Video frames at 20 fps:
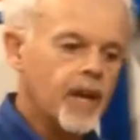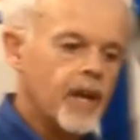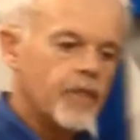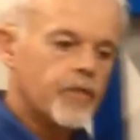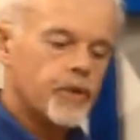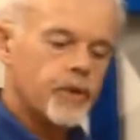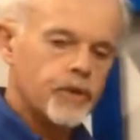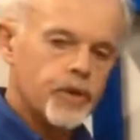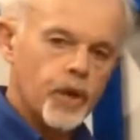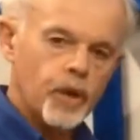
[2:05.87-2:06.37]

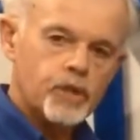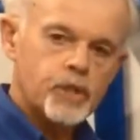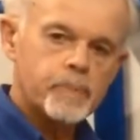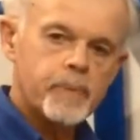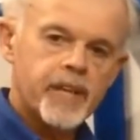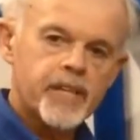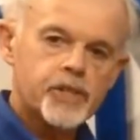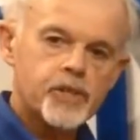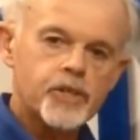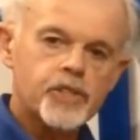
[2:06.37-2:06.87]
There are no
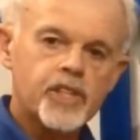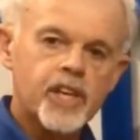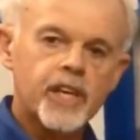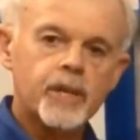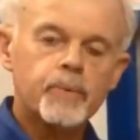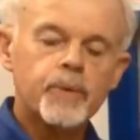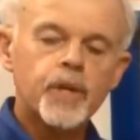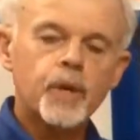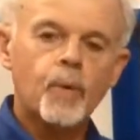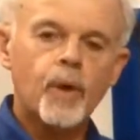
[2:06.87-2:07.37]
special site
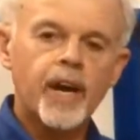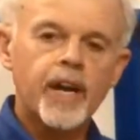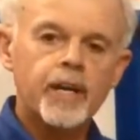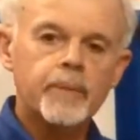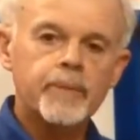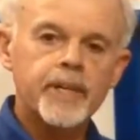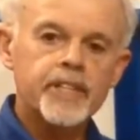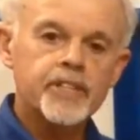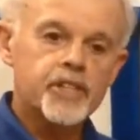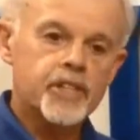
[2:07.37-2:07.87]

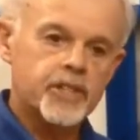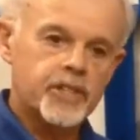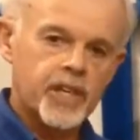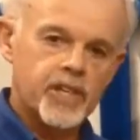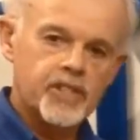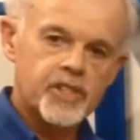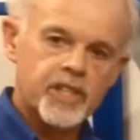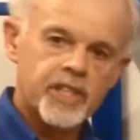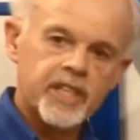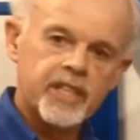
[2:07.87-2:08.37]
requirements, it
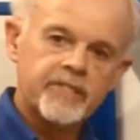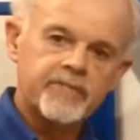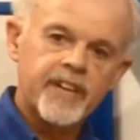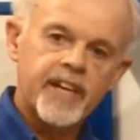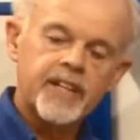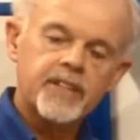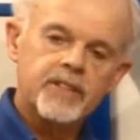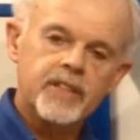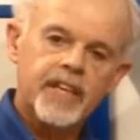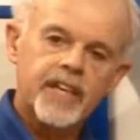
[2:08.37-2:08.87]
doesn't need
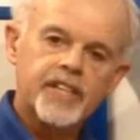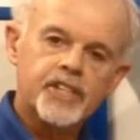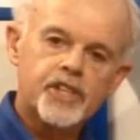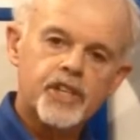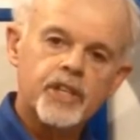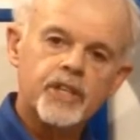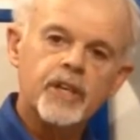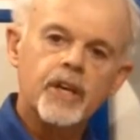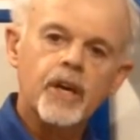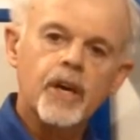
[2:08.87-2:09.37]

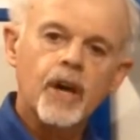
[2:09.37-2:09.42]
ventilation.